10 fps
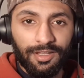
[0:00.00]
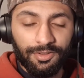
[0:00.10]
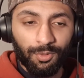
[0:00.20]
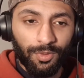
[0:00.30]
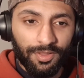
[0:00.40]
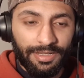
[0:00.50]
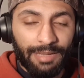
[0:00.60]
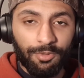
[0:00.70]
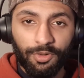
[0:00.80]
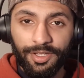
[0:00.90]
Either win the
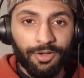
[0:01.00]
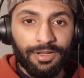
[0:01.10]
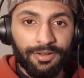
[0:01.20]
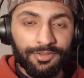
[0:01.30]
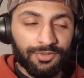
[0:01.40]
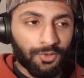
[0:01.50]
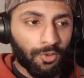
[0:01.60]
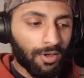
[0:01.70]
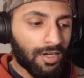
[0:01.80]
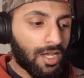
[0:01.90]
game or they go down and
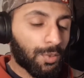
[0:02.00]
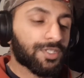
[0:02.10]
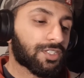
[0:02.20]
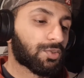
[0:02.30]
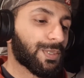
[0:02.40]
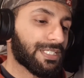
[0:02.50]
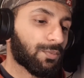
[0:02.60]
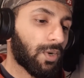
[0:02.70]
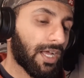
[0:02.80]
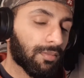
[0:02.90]
score, which is the
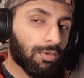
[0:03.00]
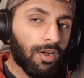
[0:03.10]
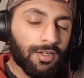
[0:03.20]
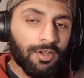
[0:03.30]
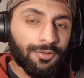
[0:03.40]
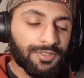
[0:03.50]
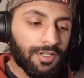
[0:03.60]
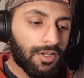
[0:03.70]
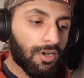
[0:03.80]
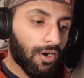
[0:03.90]
reason why the Broncos
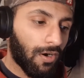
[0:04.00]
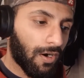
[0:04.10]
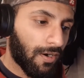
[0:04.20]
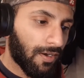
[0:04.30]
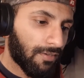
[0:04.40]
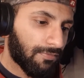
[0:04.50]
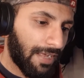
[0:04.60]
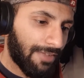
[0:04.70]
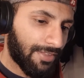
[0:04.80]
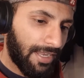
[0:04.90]
are a
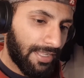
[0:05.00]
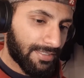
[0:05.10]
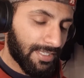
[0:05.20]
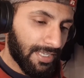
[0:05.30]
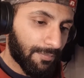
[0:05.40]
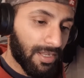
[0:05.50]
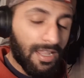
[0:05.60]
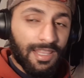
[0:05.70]
5-8 team.